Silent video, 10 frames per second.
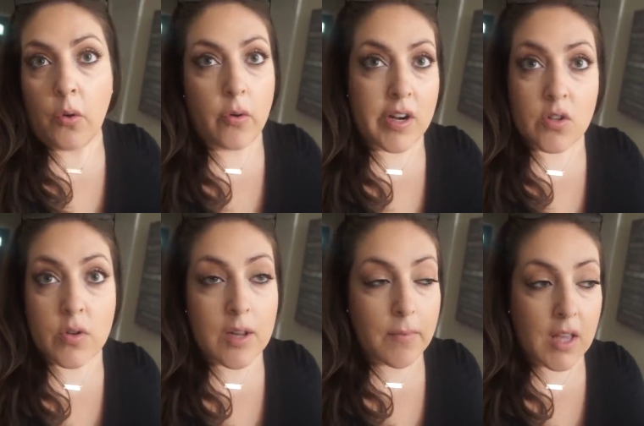or a
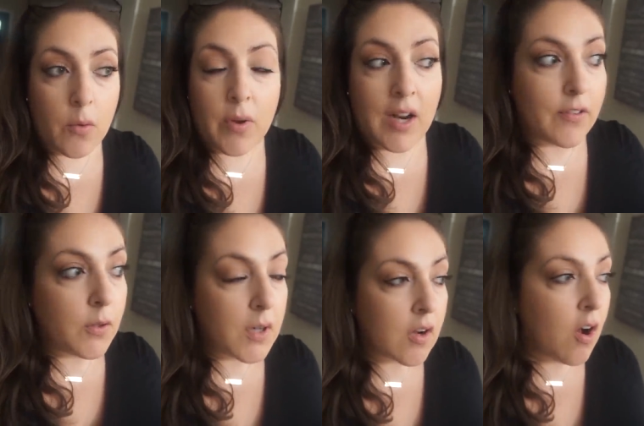treat meal, whatever
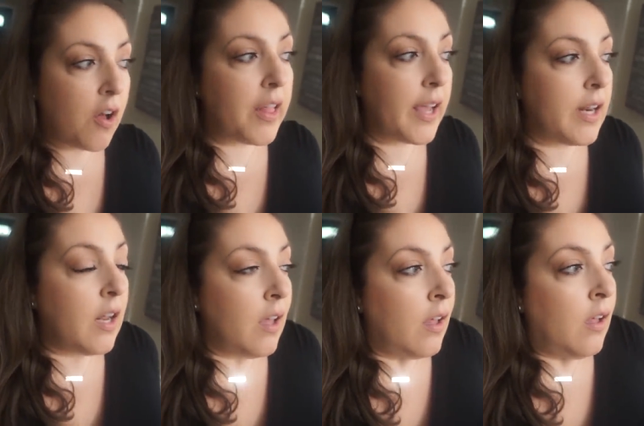you want to call it.
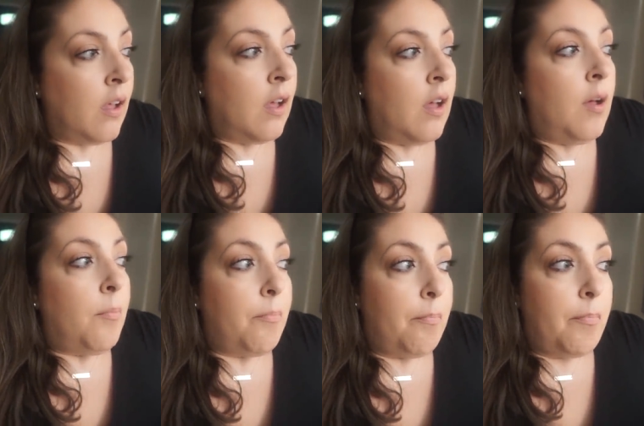
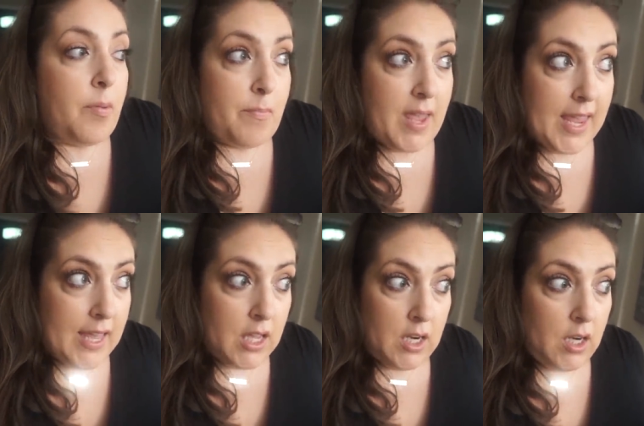But
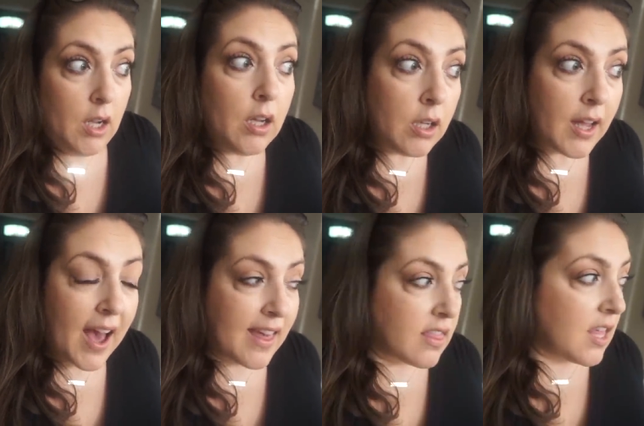man,
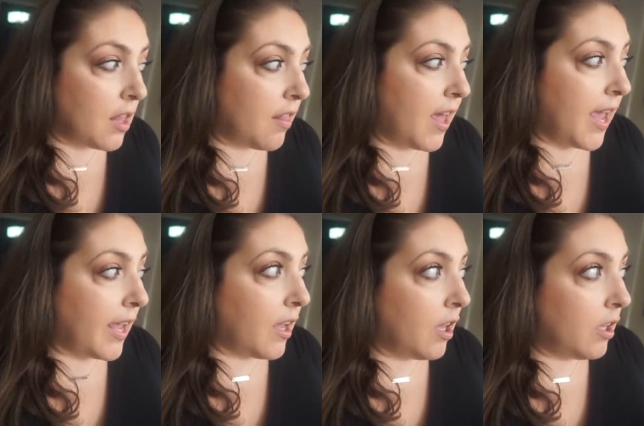I think
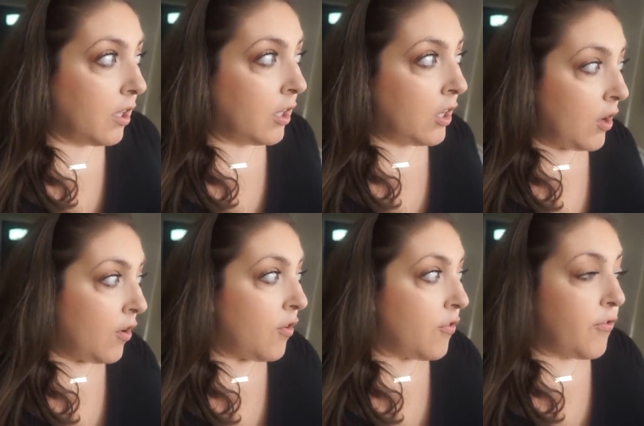like
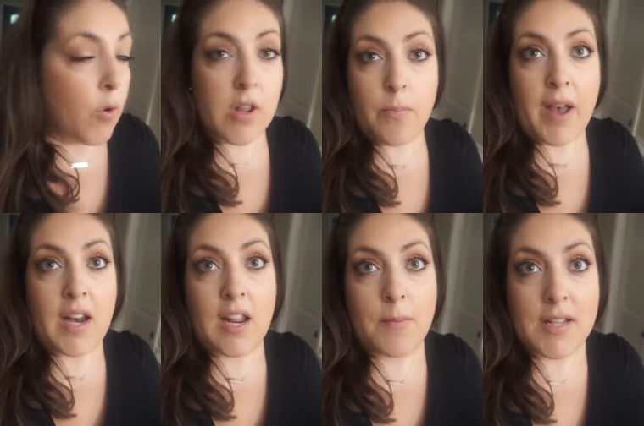fourth
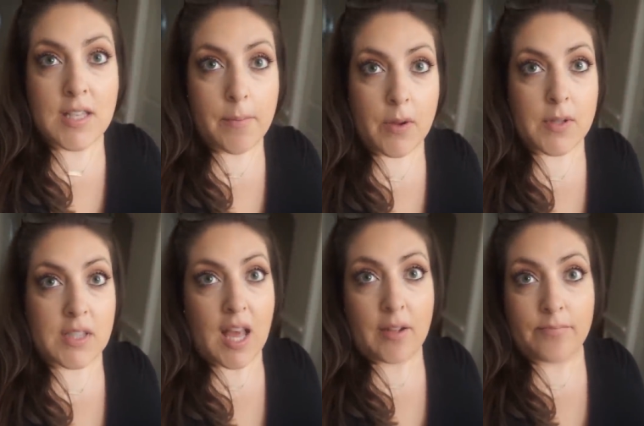bite in, my stomach
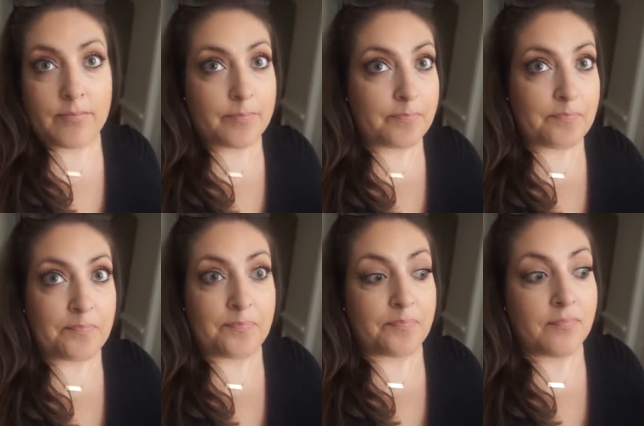was like,
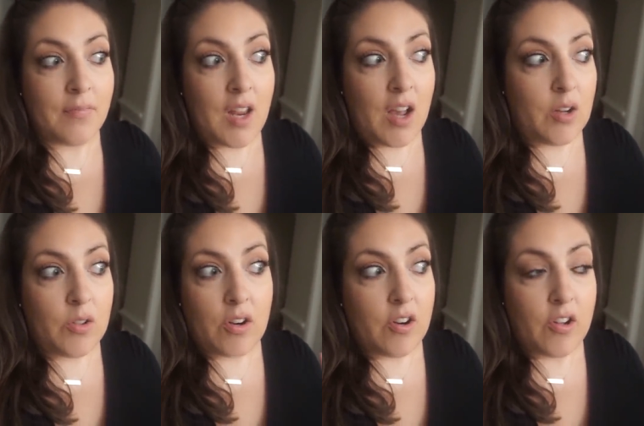mm-mm,
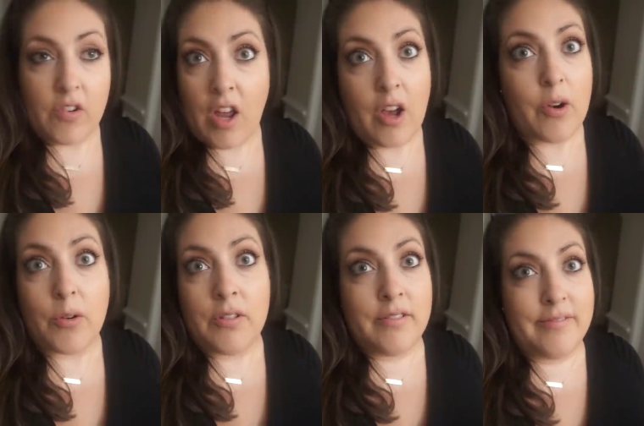no girl, no.